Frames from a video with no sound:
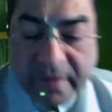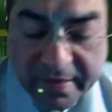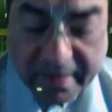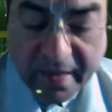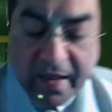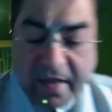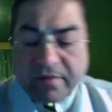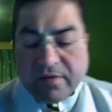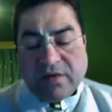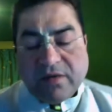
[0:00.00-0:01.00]

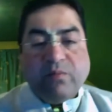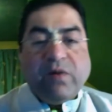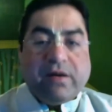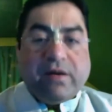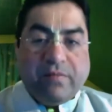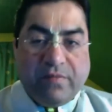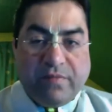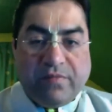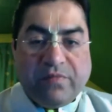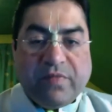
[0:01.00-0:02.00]
But
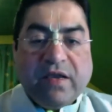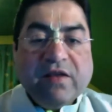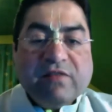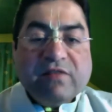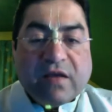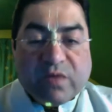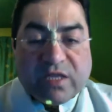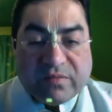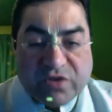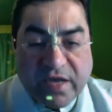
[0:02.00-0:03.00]
it is done with the
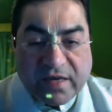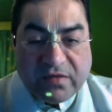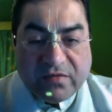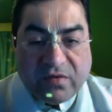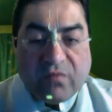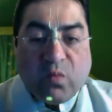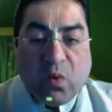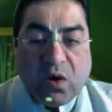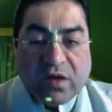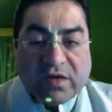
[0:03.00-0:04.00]
objective of
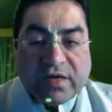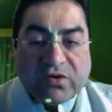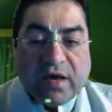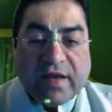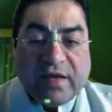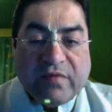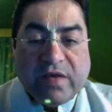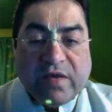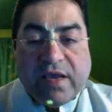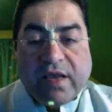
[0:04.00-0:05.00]
wanting to
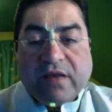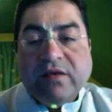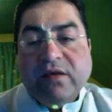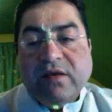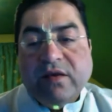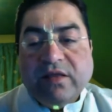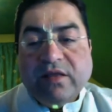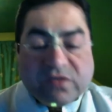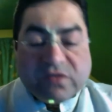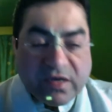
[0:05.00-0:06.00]
alleviate
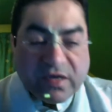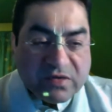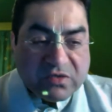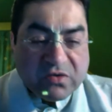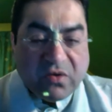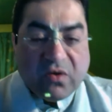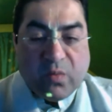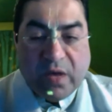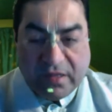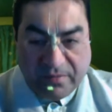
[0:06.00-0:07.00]
either sickness or
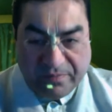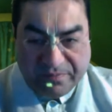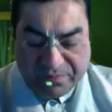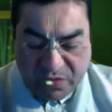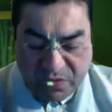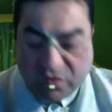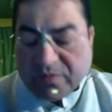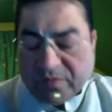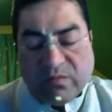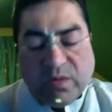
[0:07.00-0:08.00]
wealth, to
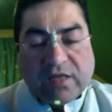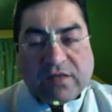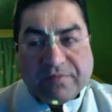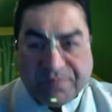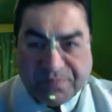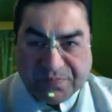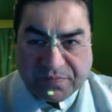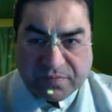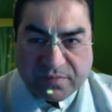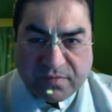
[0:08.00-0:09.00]
obtain wealth.
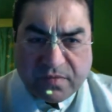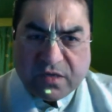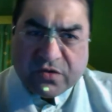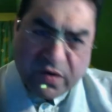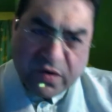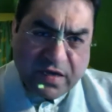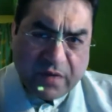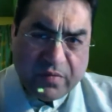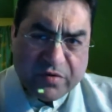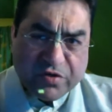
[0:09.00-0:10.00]
So it is
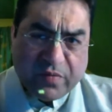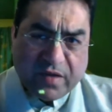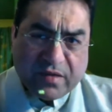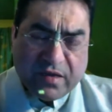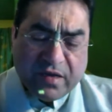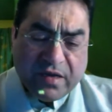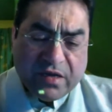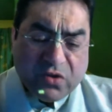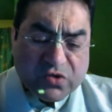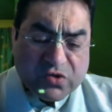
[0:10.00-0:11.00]
karma mishra bhakti.
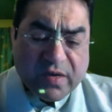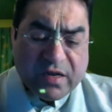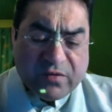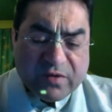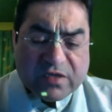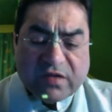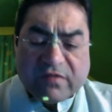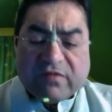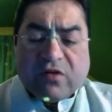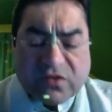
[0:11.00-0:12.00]
Those who are inquisitive
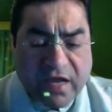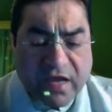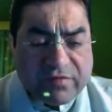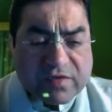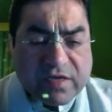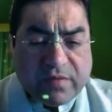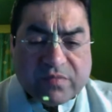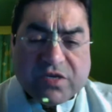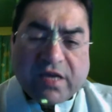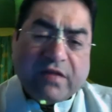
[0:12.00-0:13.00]
also have the same
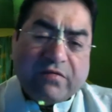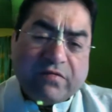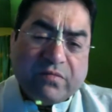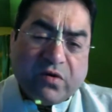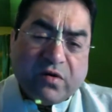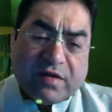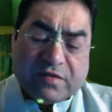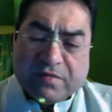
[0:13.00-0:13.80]
objective, more or less.